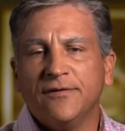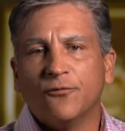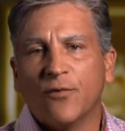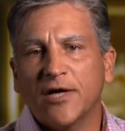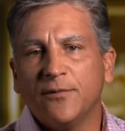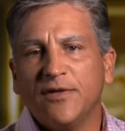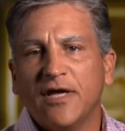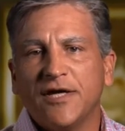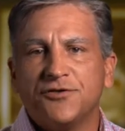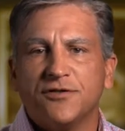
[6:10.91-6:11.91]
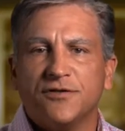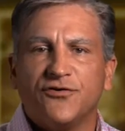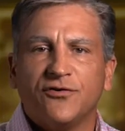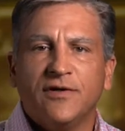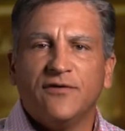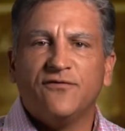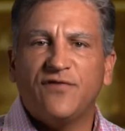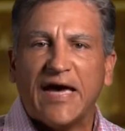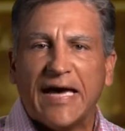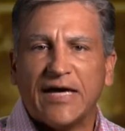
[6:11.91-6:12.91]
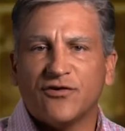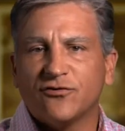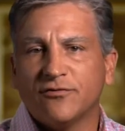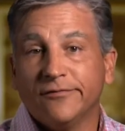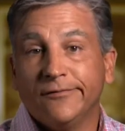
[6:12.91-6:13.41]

recommendations, facts.